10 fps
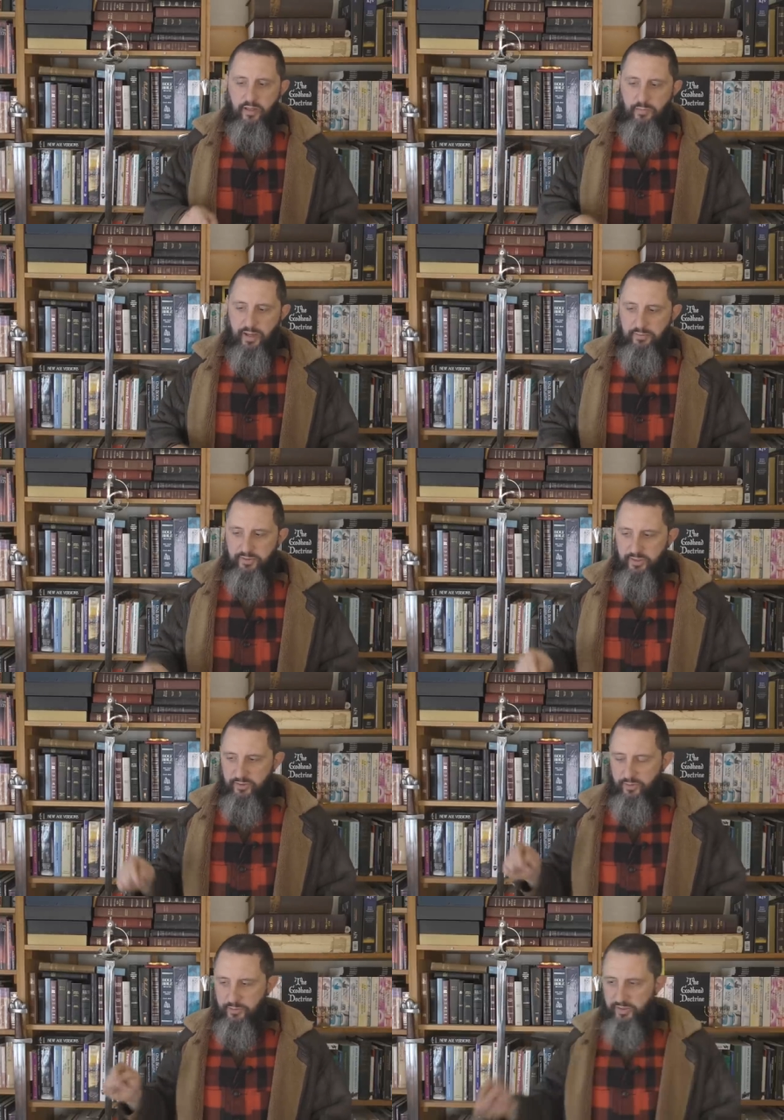The Bible
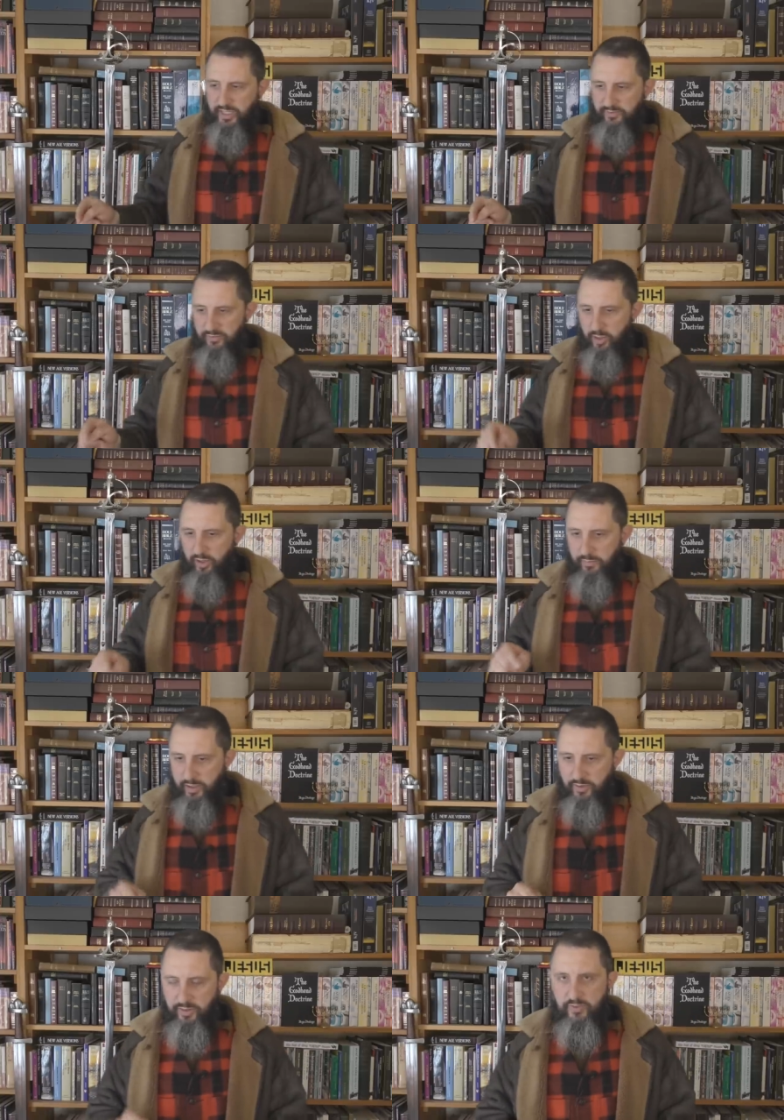says to abstain from all
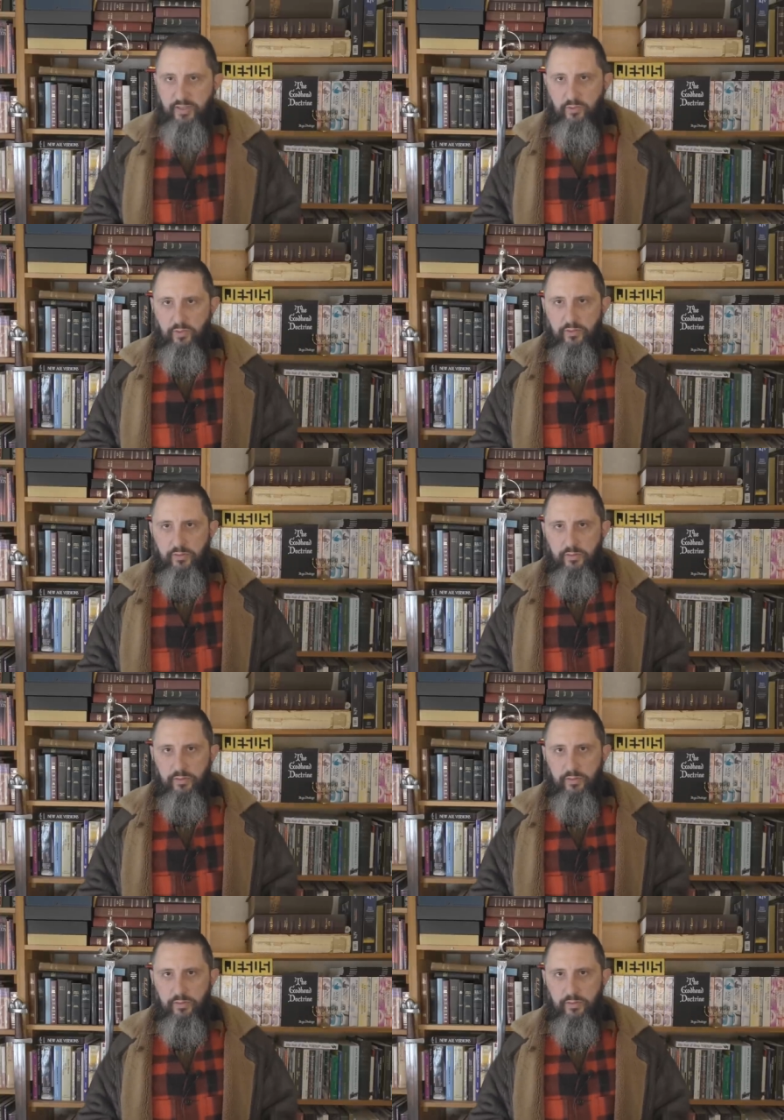appearance of evil.